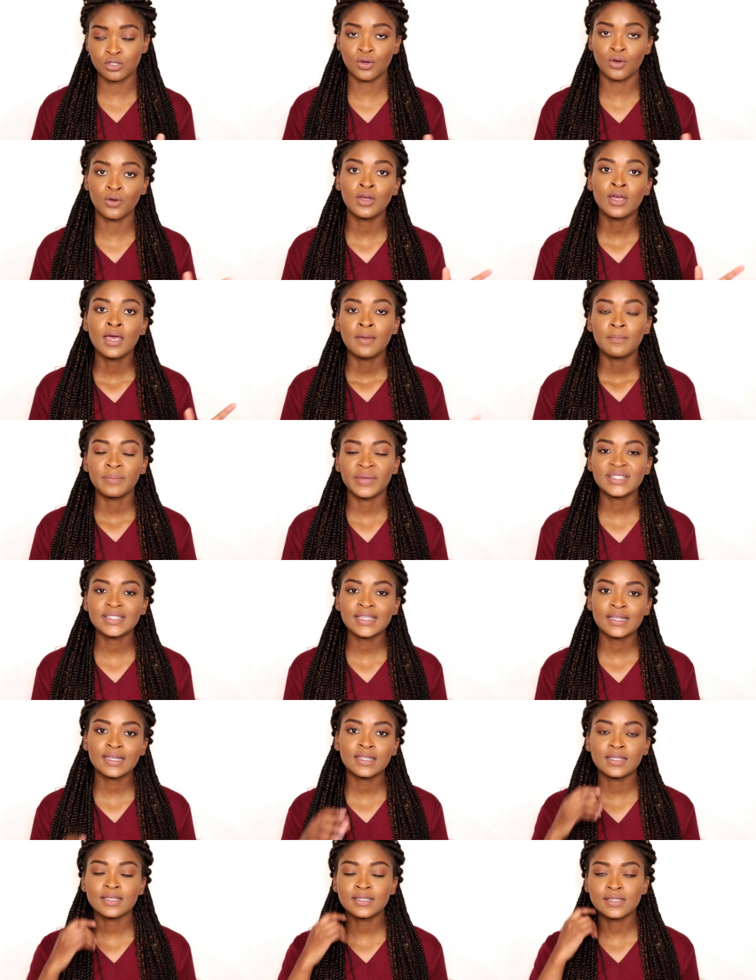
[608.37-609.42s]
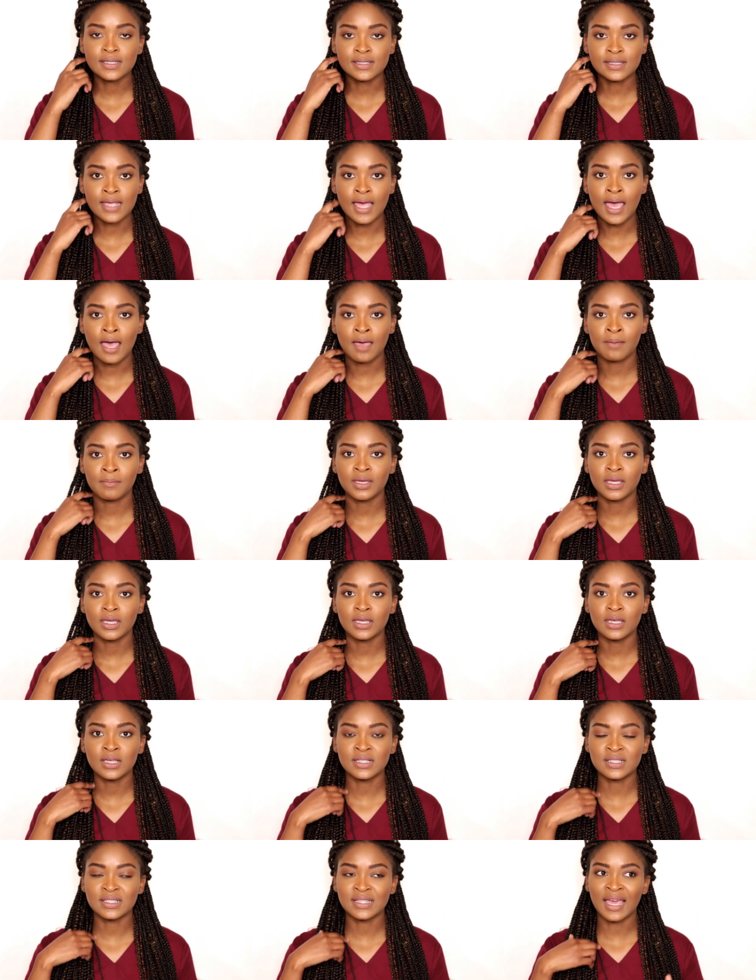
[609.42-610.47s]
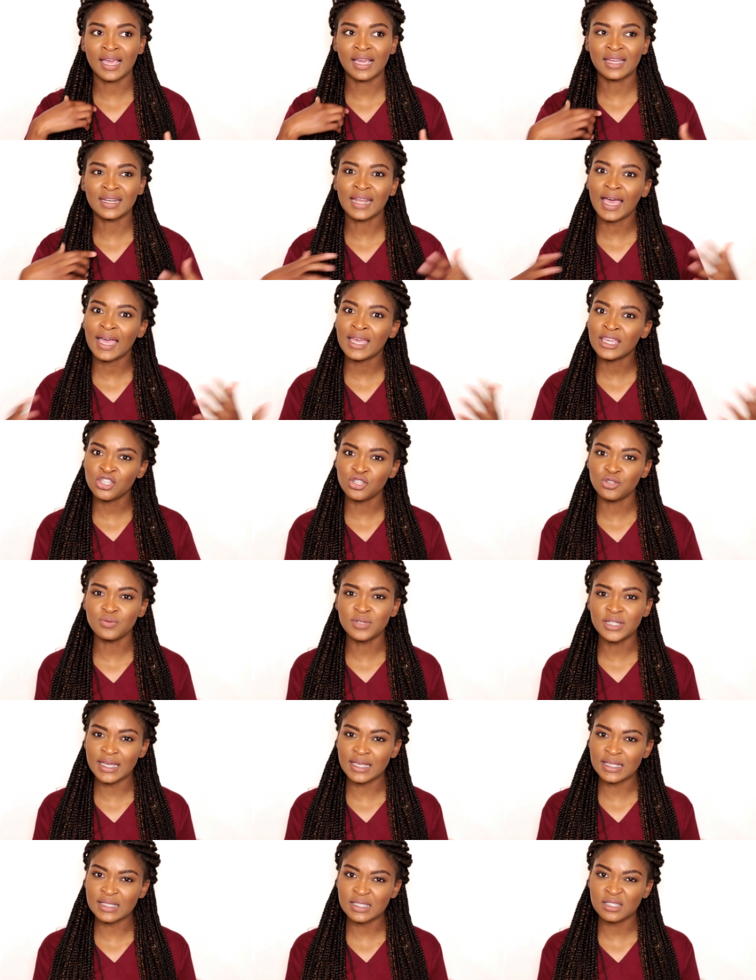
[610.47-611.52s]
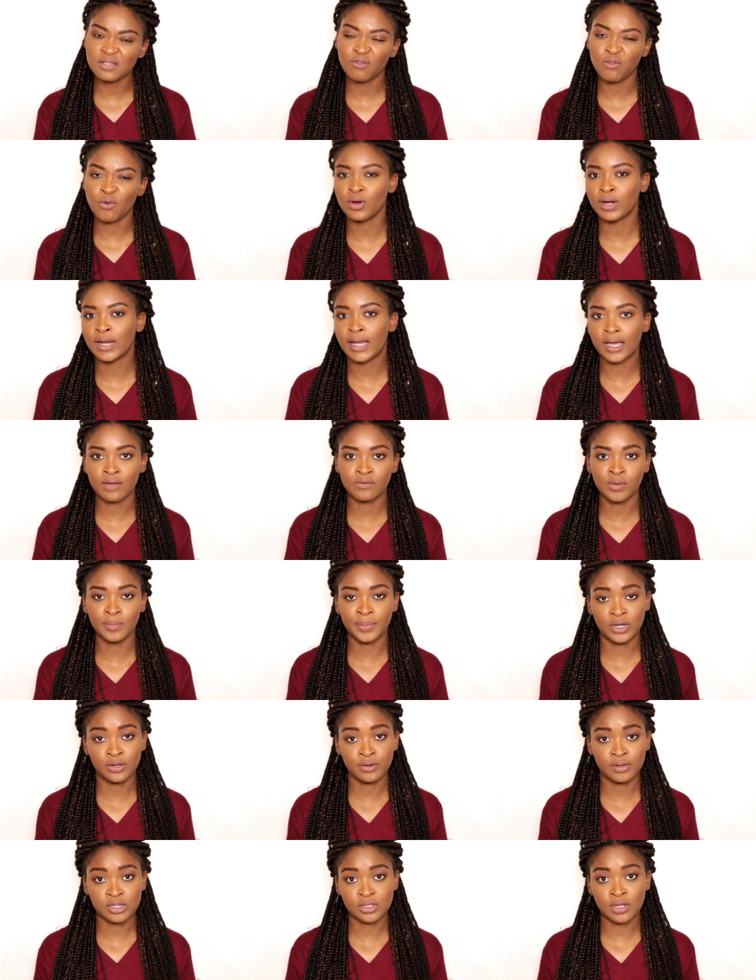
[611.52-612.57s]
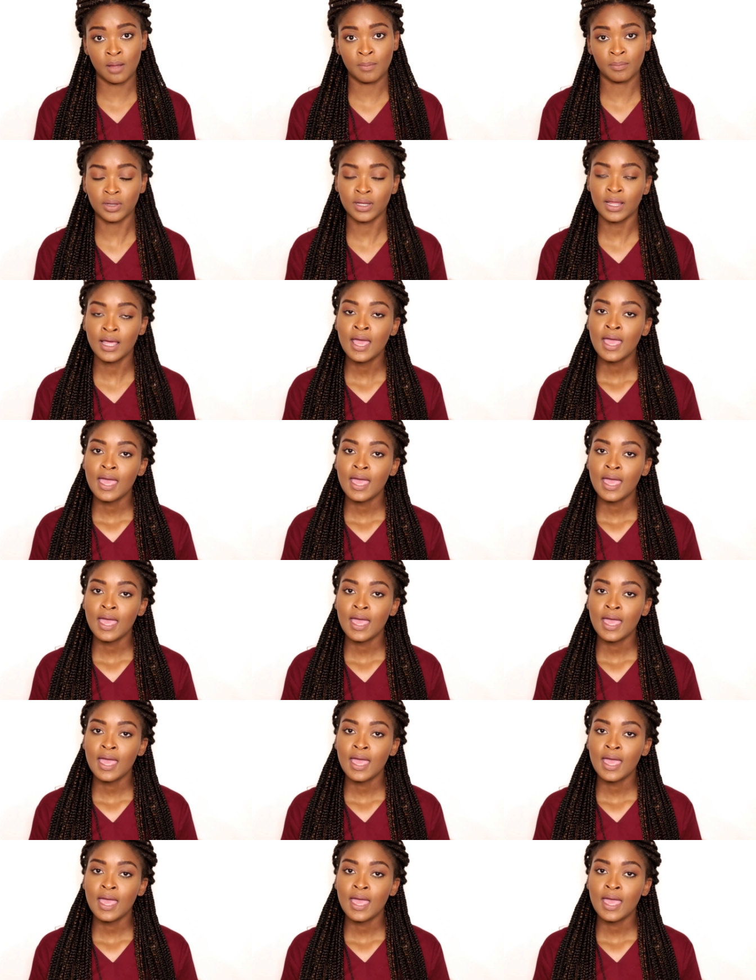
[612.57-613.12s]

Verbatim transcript: So basically this exam is like an IQ test, for lack of a better example,